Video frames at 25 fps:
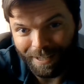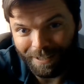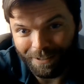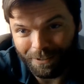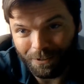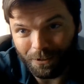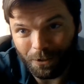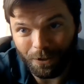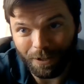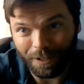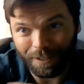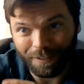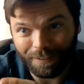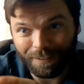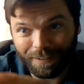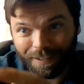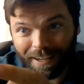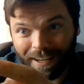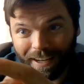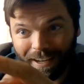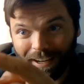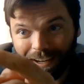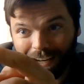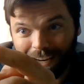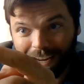So you can
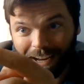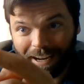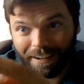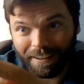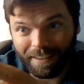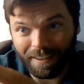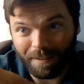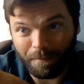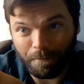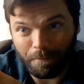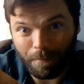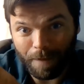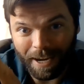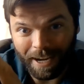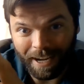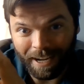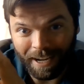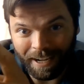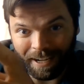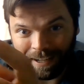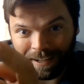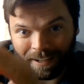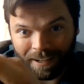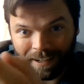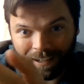see out of the
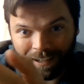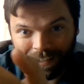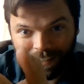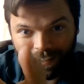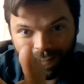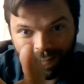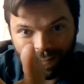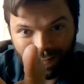main